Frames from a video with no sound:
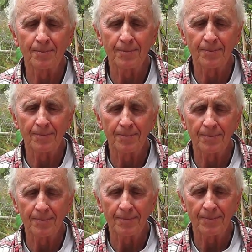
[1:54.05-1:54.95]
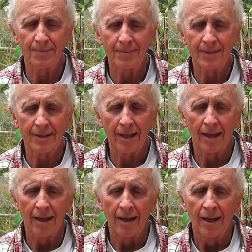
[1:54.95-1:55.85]

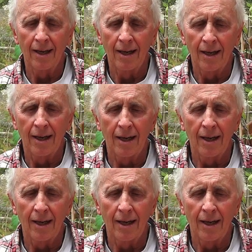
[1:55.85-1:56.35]
[no speech]